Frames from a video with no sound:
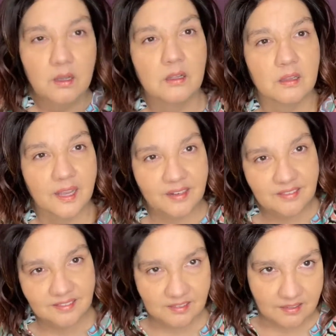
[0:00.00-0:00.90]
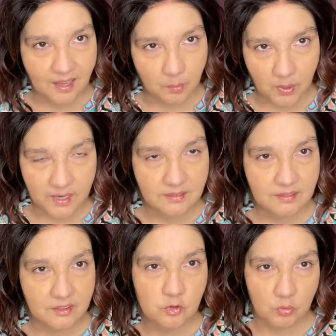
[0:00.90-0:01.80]
let it sit that way until
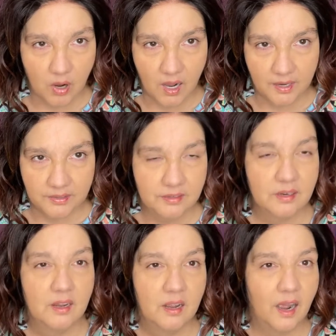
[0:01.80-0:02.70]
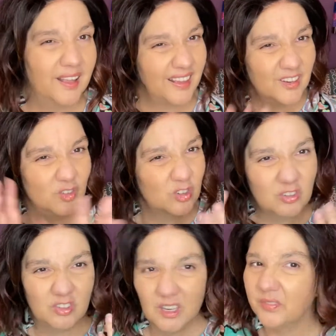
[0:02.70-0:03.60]
it dried, and then just
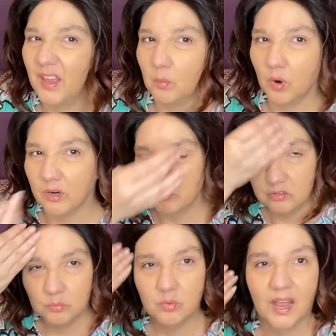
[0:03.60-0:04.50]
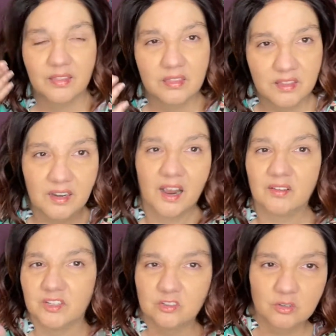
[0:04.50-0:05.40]
see if that works, rather than
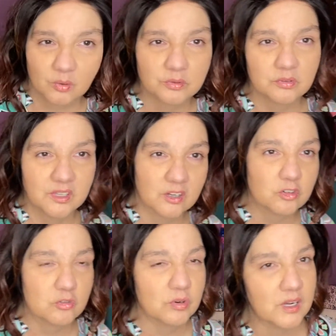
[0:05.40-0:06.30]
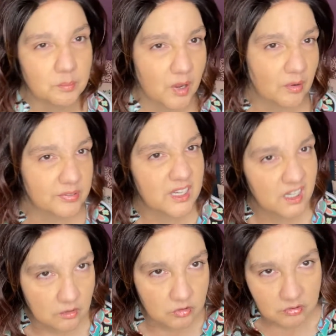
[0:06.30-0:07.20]
having to go through the extreme of
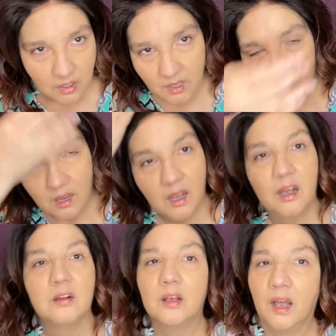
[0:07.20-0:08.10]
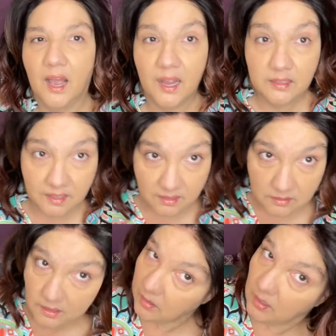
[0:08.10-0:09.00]
heat. And
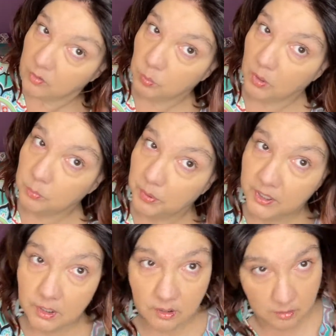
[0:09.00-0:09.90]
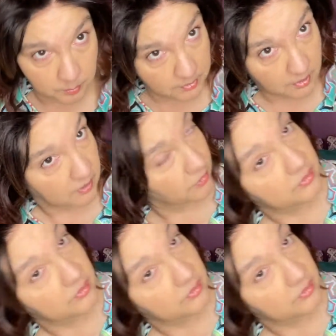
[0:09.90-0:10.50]
it has worked pretty good, because